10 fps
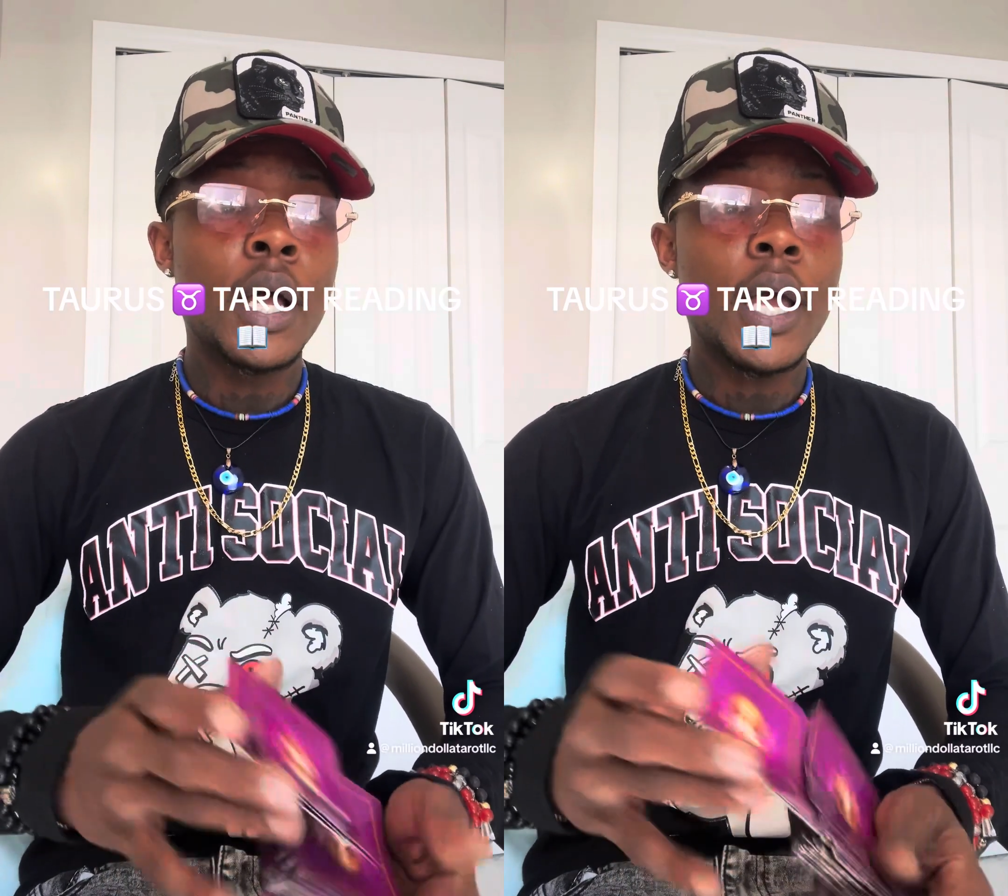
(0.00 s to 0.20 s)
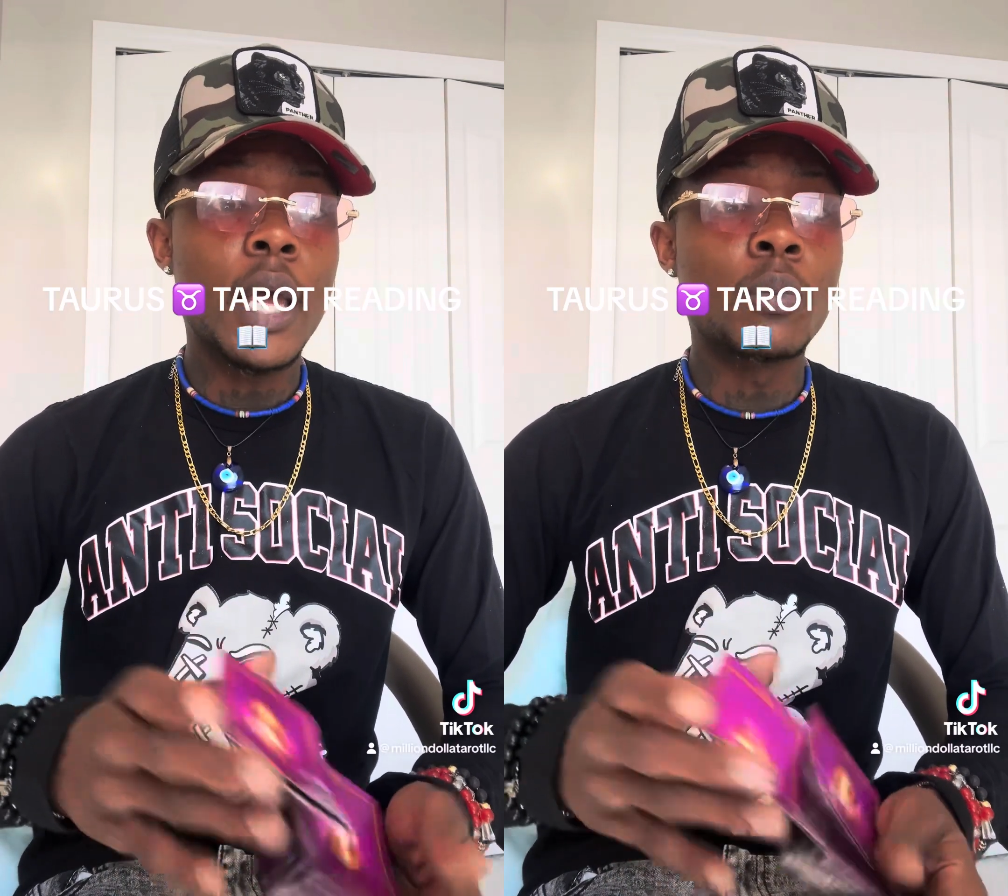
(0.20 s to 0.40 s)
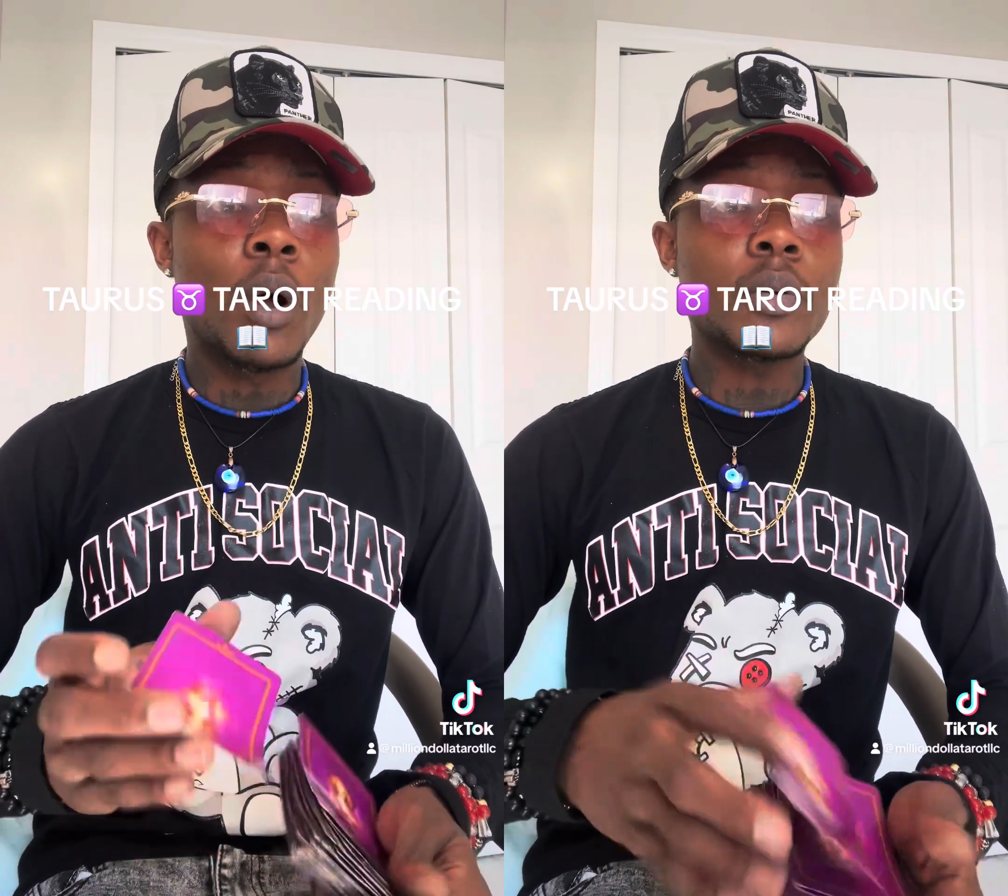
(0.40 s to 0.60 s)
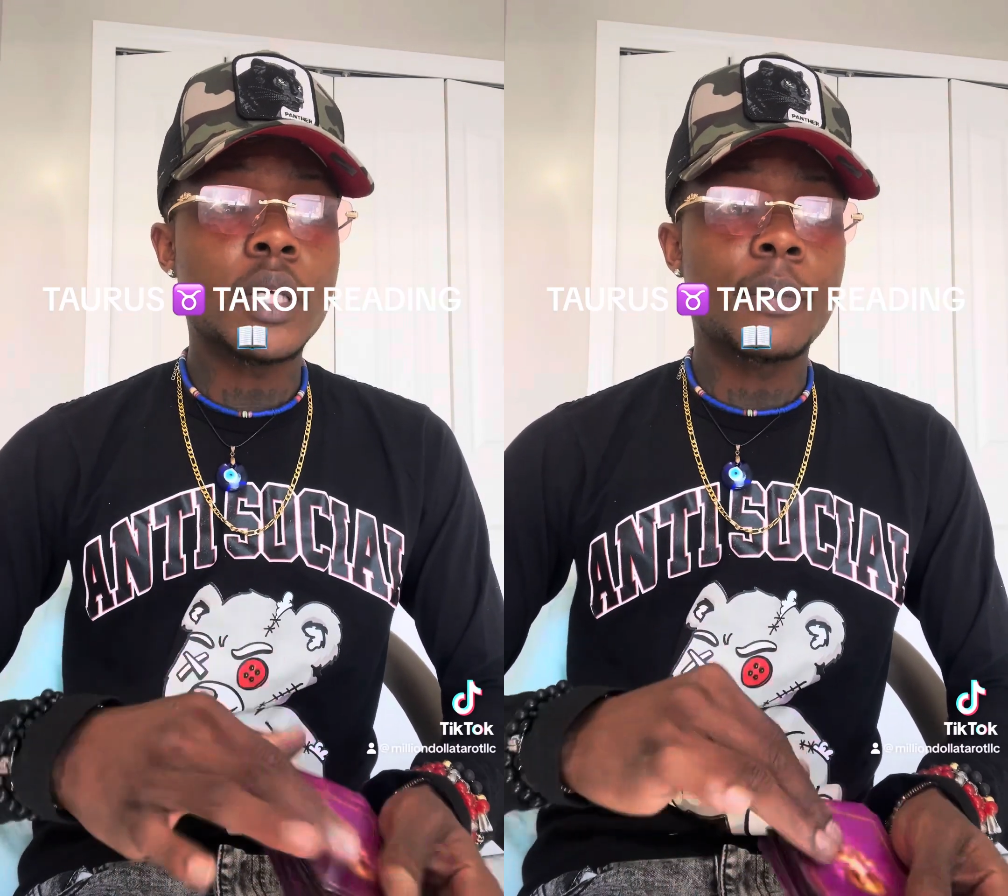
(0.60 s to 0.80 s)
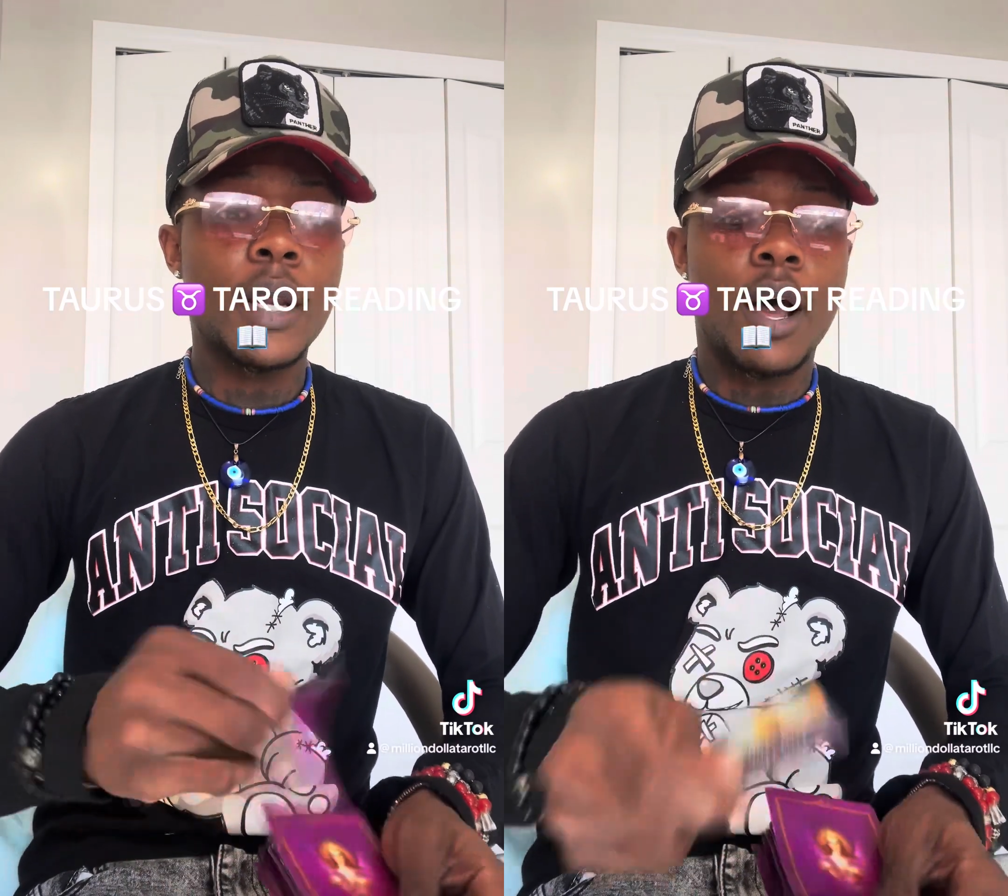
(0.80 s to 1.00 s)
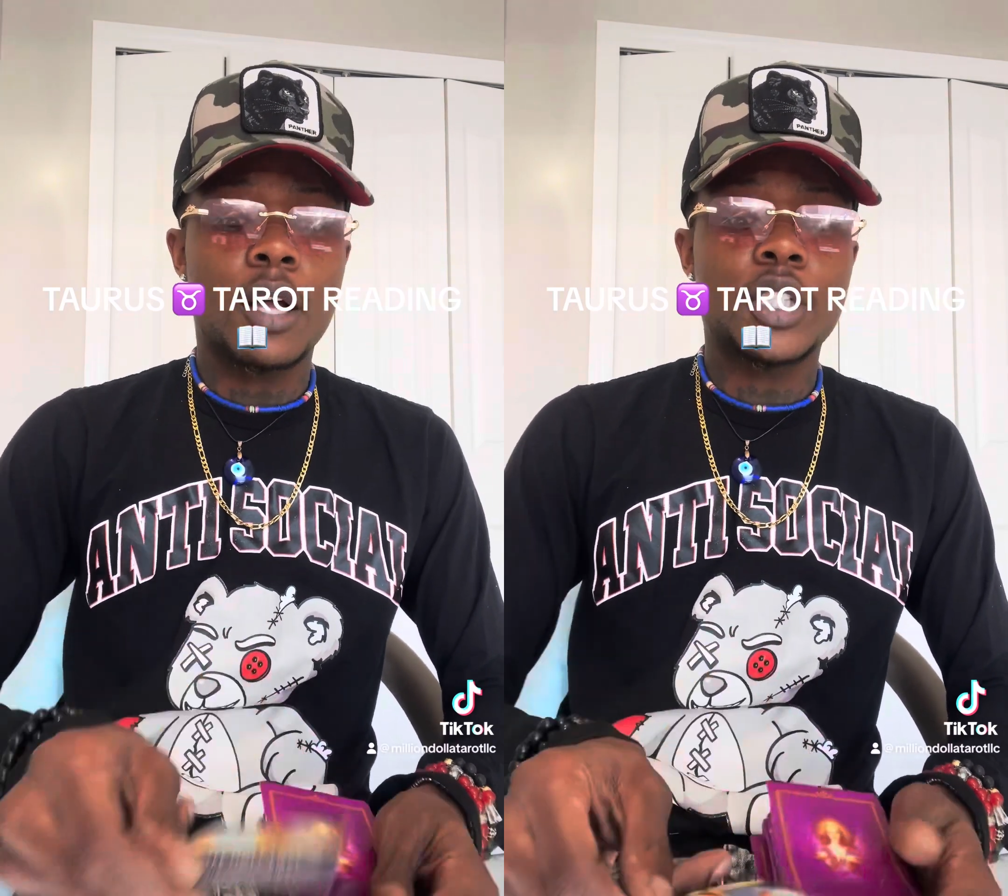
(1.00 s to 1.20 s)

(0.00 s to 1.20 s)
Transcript: and welcome to the Mean Doll